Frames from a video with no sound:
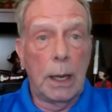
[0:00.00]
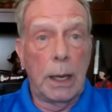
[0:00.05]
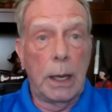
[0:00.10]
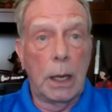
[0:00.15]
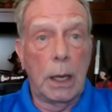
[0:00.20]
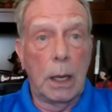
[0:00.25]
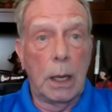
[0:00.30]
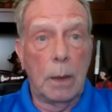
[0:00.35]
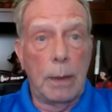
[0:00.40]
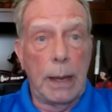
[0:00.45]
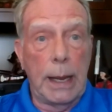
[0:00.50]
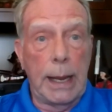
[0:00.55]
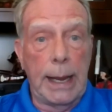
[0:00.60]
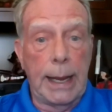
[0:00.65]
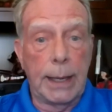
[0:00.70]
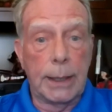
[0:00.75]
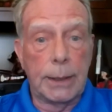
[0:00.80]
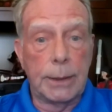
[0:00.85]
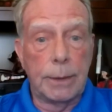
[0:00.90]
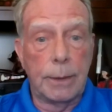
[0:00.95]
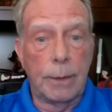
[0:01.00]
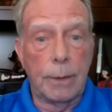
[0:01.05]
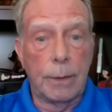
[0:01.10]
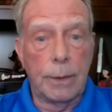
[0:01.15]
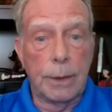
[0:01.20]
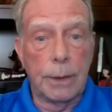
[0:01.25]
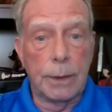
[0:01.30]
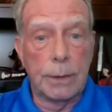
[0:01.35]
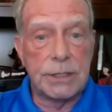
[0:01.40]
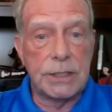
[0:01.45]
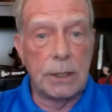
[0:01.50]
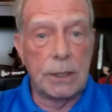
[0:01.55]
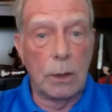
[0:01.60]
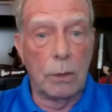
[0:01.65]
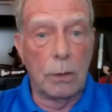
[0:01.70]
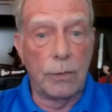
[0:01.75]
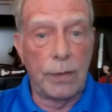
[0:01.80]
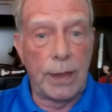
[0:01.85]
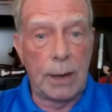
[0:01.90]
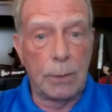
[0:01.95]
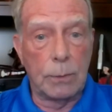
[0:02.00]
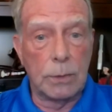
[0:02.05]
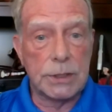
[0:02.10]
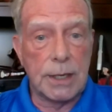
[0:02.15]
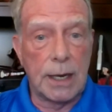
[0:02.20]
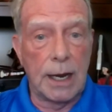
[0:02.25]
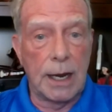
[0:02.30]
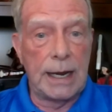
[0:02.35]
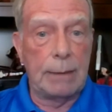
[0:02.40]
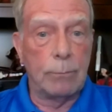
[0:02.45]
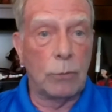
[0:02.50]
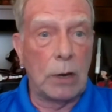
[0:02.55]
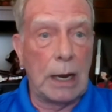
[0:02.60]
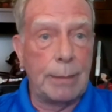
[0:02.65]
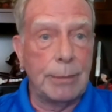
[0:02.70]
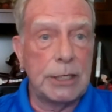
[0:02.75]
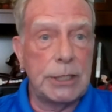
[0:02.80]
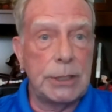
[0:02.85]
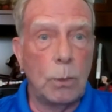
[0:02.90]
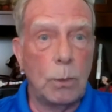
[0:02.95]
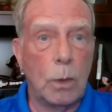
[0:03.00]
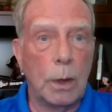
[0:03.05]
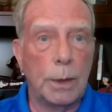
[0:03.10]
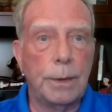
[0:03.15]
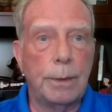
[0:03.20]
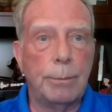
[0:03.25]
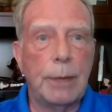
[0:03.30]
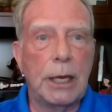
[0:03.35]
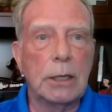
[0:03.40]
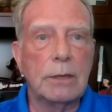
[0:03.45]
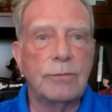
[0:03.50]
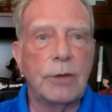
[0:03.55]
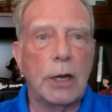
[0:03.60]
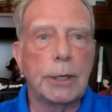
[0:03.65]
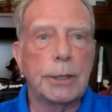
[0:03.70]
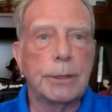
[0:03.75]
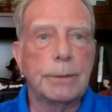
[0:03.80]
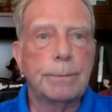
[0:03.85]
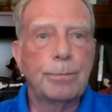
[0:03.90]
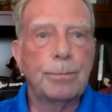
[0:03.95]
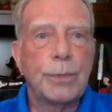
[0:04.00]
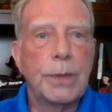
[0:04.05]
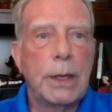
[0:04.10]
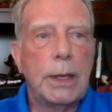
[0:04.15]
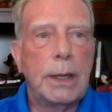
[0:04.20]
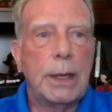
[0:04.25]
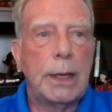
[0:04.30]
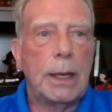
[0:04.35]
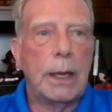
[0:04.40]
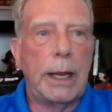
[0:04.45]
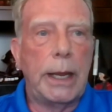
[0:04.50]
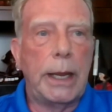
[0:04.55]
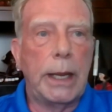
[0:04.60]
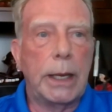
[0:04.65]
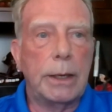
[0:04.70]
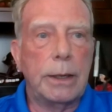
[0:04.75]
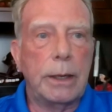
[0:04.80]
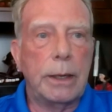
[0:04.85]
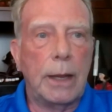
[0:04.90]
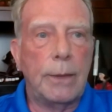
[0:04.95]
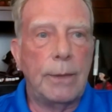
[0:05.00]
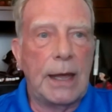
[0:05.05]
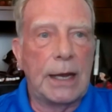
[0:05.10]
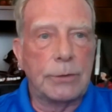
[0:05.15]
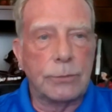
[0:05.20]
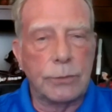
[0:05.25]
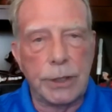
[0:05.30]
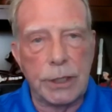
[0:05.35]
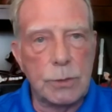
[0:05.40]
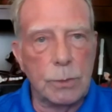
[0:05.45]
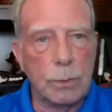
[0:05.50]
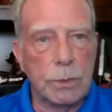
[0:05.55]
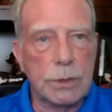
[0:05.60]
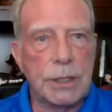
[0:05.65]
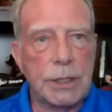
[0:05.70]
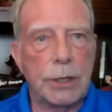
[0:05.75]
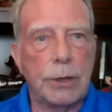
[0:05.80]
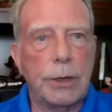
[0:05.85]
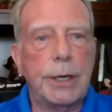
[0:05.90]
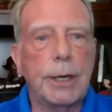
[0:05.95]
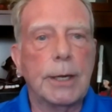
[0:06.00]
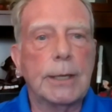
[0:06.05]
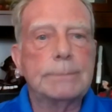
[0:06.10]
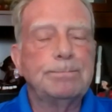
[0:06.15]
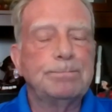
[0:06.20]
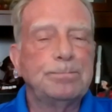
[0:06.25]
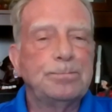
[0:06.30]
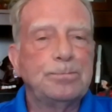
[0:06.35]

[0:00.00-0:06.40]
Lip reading: And the CO of that was a guy named Ramage. He won the Medal of Honor. And that tradition was carried on.